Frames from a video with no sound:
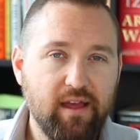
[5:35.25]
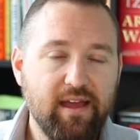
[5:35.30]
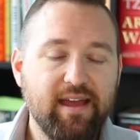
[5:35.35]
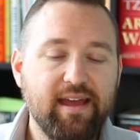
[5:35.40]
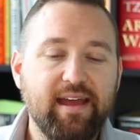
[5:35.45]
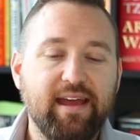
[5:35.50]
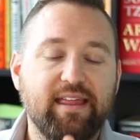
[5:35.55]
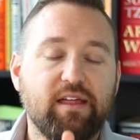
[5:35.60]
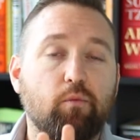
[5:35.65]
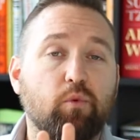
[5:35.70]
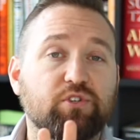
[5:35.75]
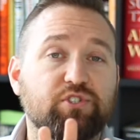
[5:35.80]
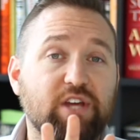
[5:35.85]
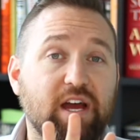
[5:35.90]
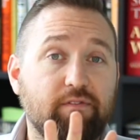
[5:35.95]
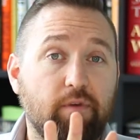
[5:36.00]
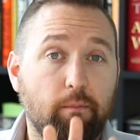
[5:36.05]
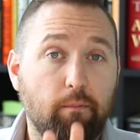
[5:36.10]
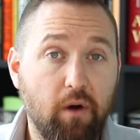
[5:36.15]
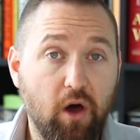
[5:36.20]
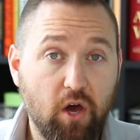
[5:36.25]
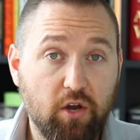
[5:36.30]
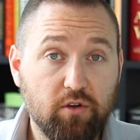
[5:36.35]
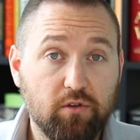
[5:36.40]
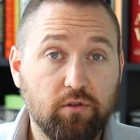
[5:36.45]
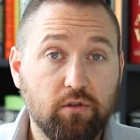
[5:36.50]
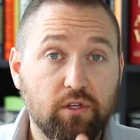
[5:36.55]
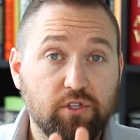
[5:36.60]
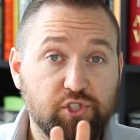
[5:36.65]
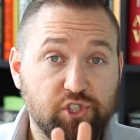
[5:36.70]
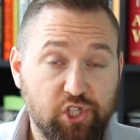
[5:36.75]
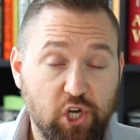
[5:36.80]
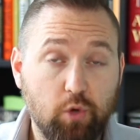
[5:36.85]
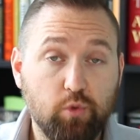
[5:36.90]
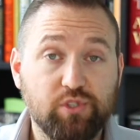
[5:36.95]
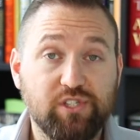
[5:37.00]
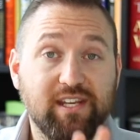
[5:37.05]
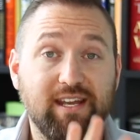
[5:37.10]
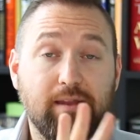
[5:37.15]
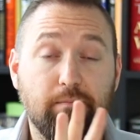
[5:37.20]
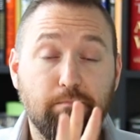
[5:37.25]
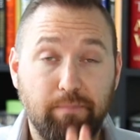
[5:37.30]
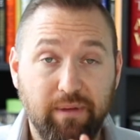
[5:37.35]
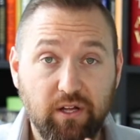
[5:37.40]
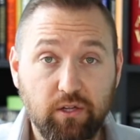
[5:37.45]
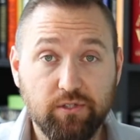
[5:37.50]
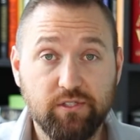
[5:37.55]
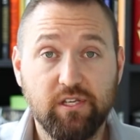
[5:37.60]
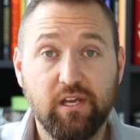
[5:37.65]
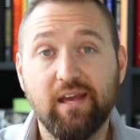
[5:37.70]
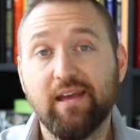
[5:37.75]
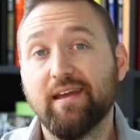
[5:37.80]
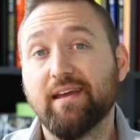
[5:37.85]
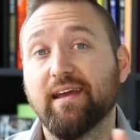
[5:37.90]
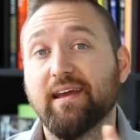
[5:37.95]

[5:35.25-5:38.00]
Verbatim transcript: And then once you have a model chosen and built,